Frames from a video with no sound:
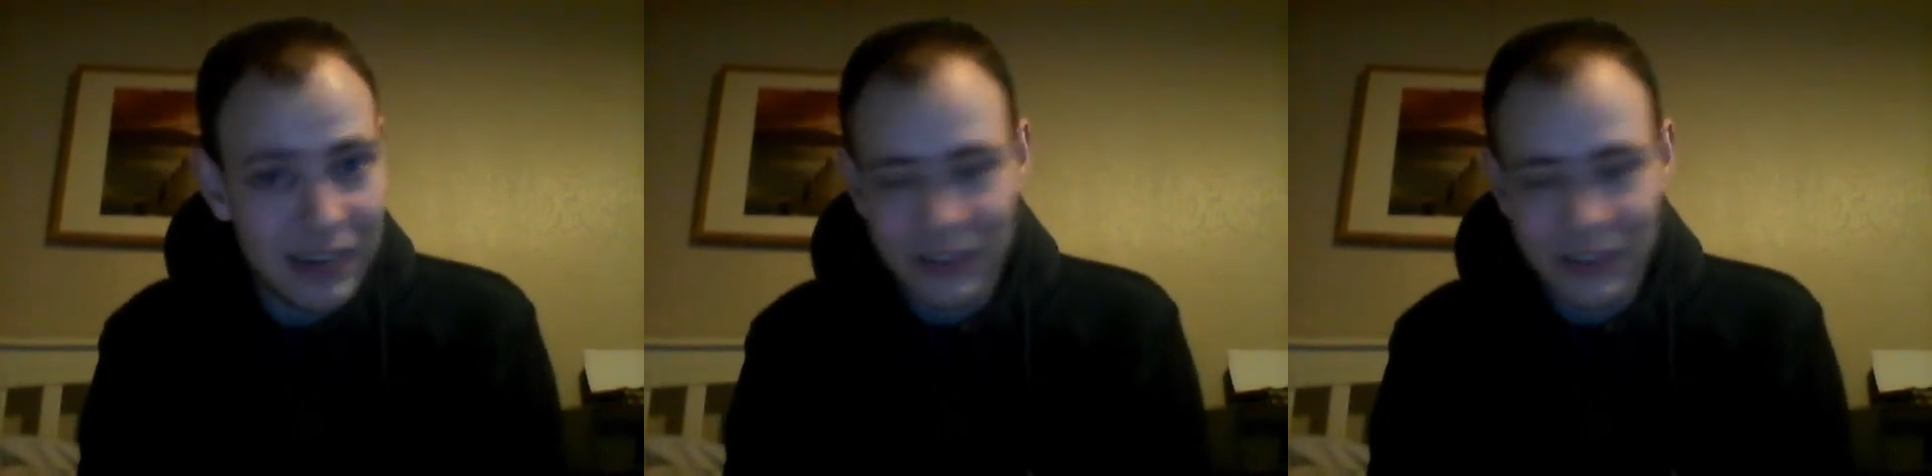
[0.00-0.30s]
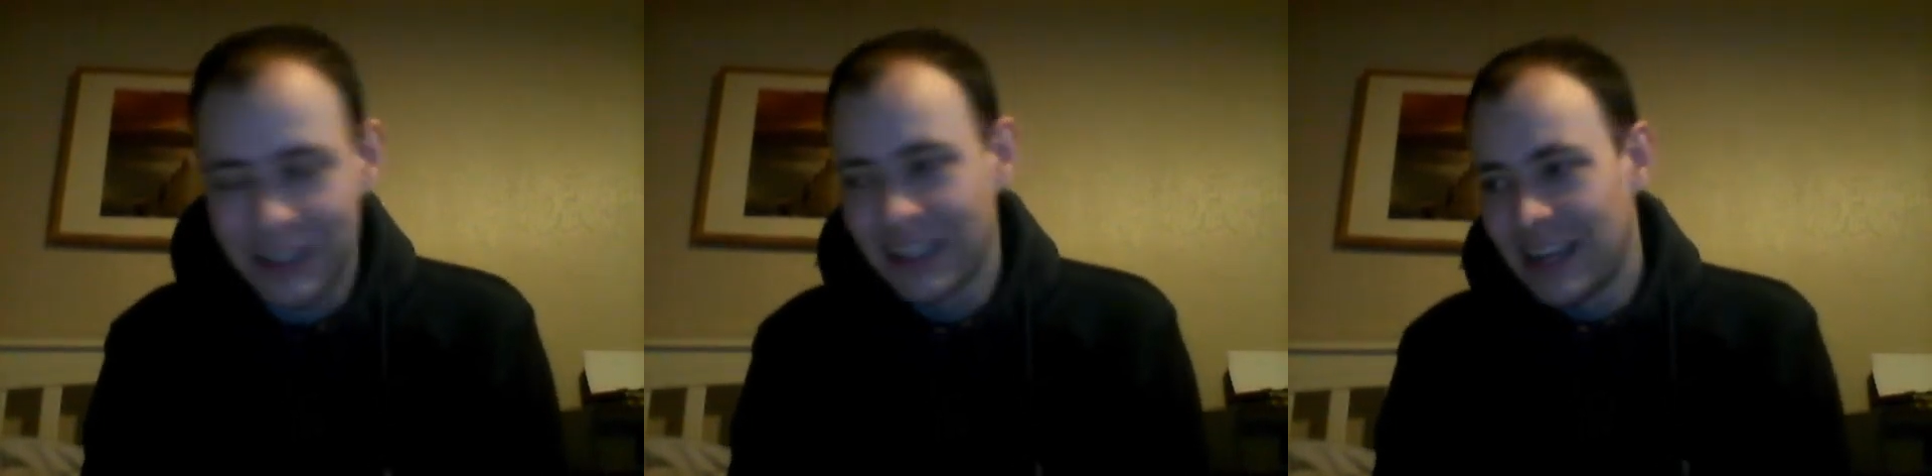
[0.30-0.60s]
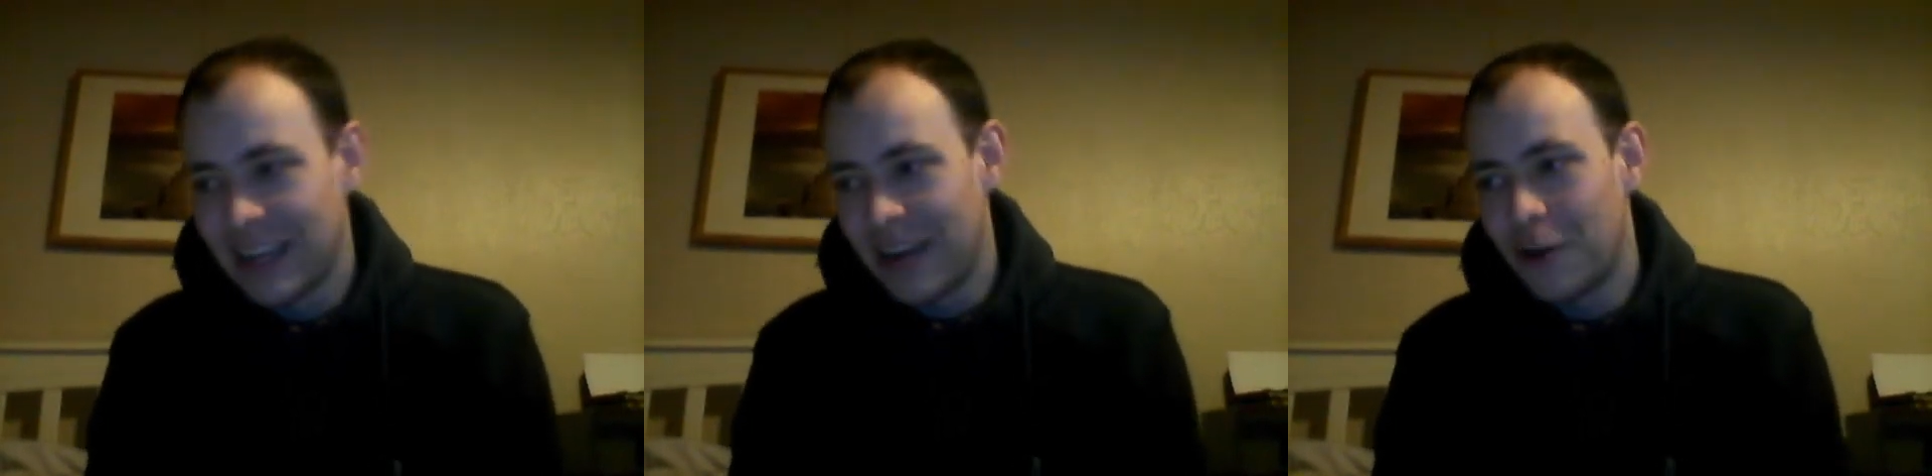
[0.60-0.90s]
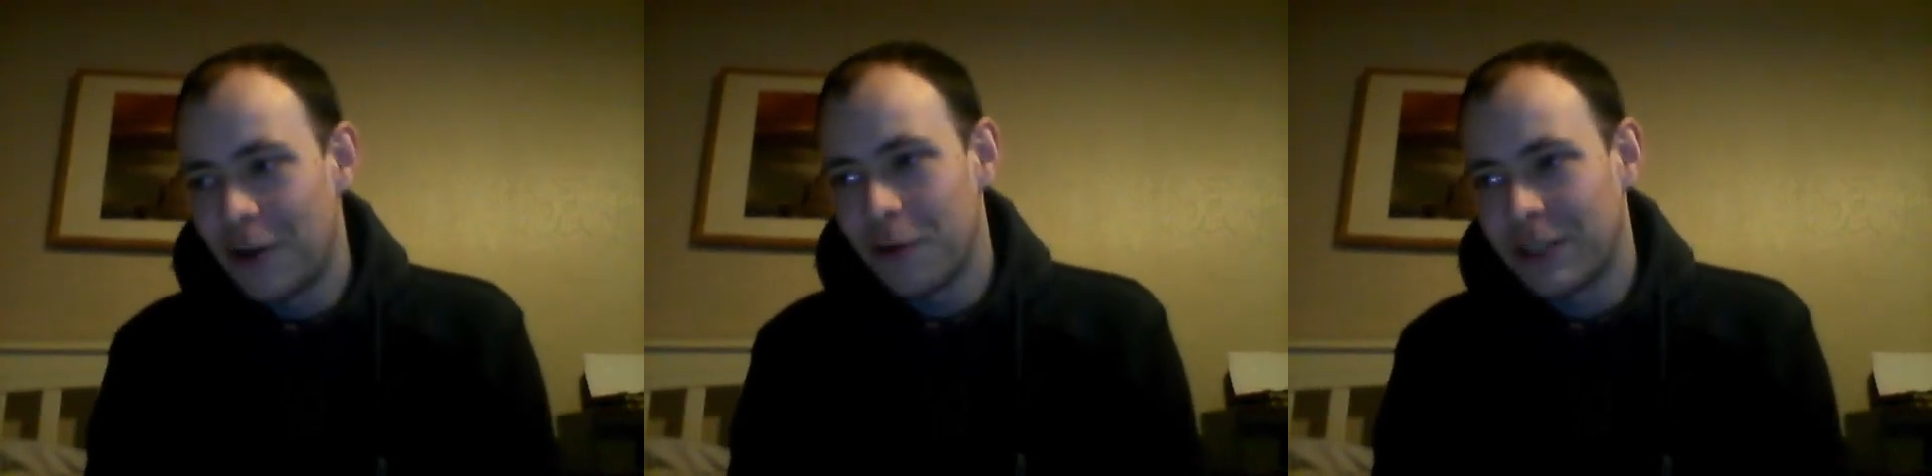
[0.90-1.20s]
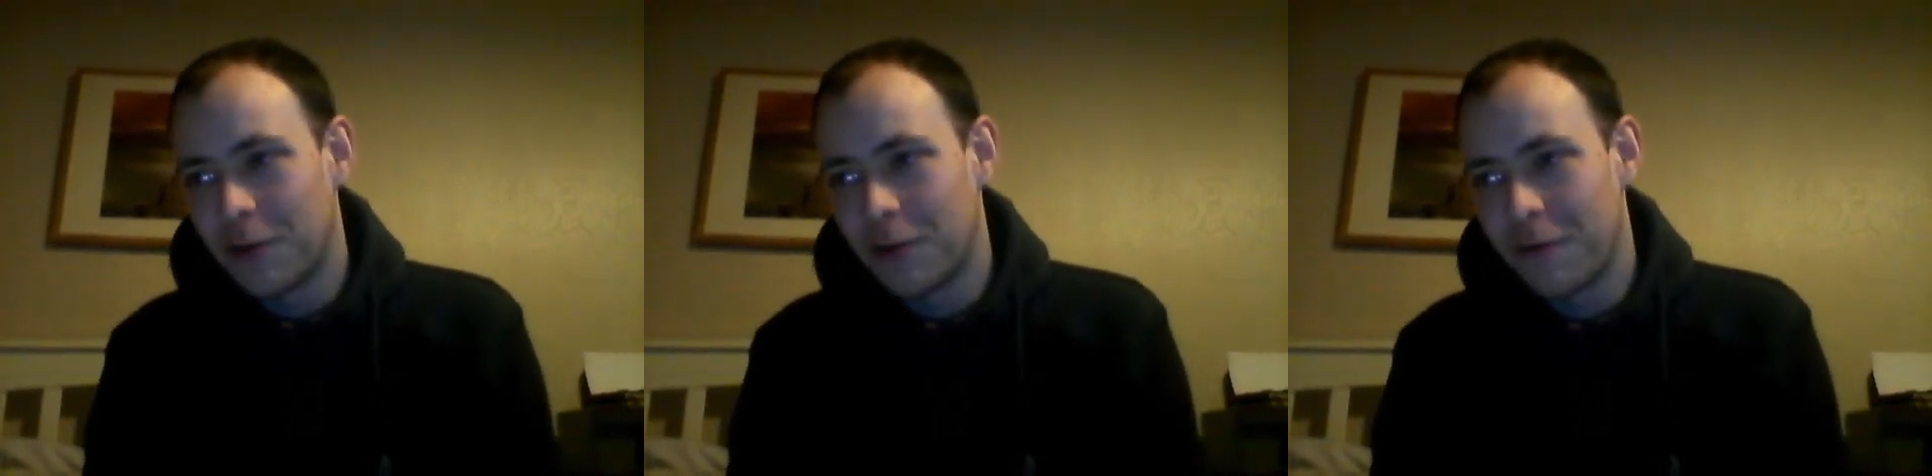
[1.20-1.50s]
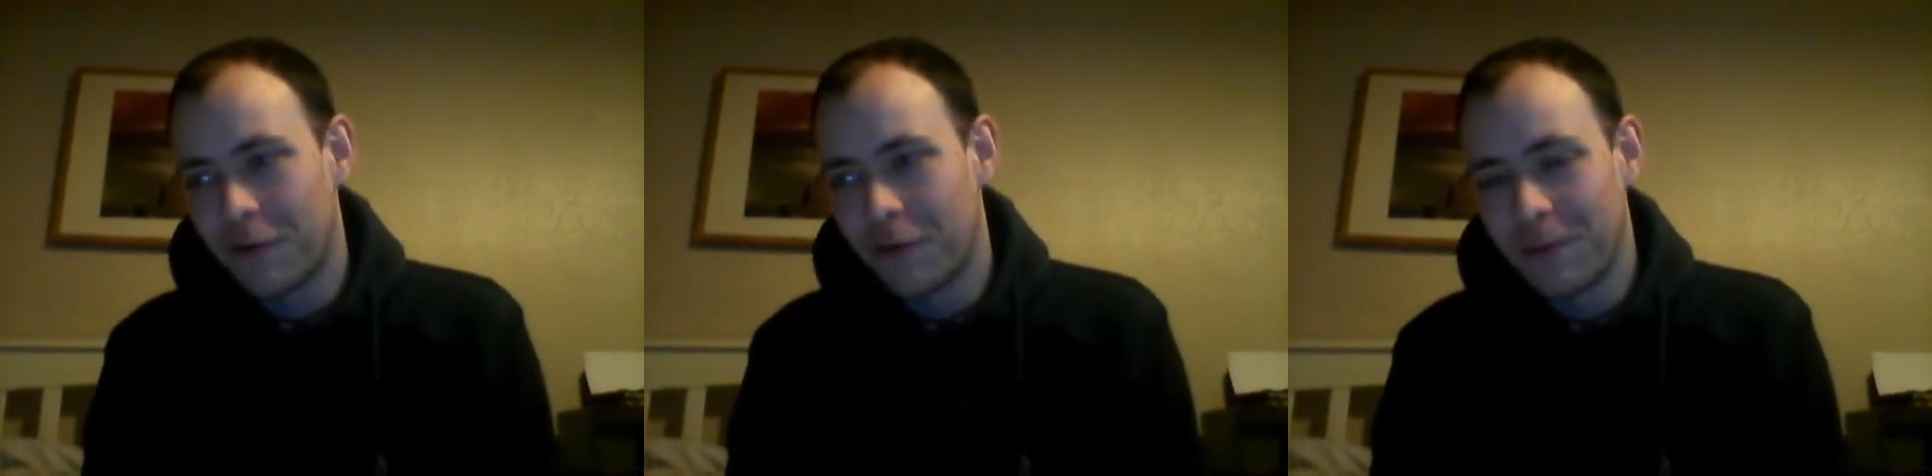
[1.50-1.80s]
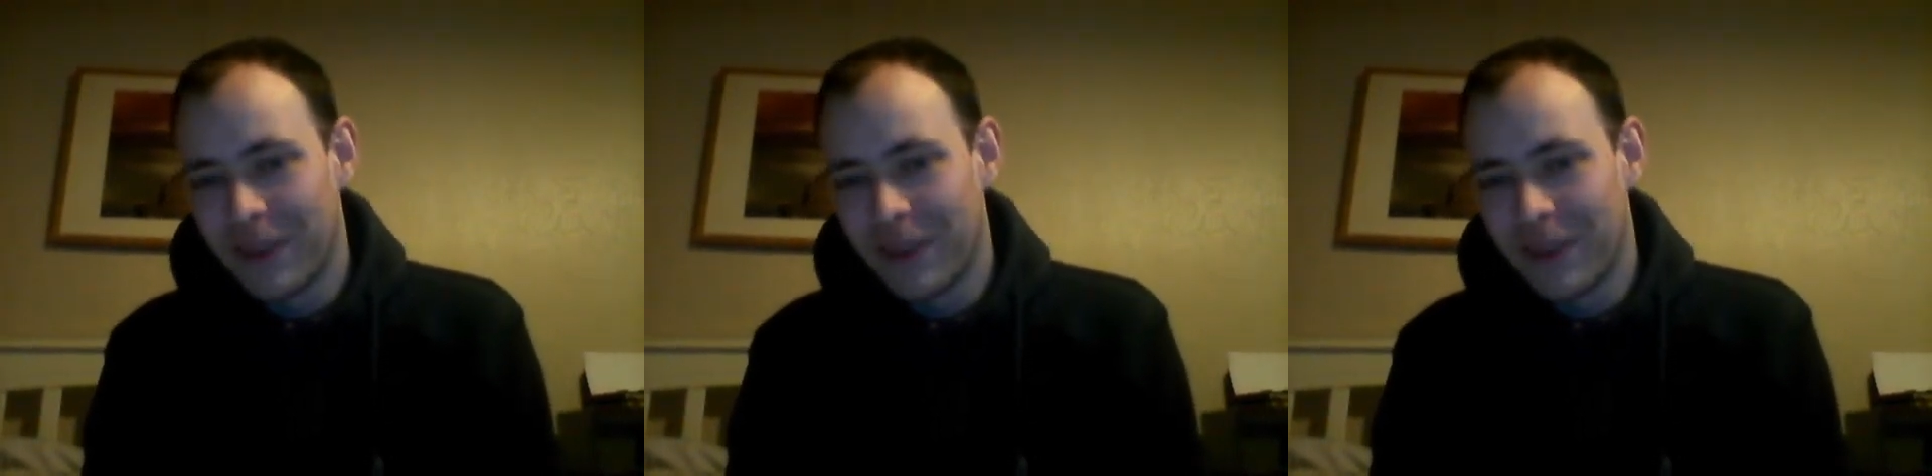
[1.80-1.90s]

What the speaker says: so I know where he's coming from.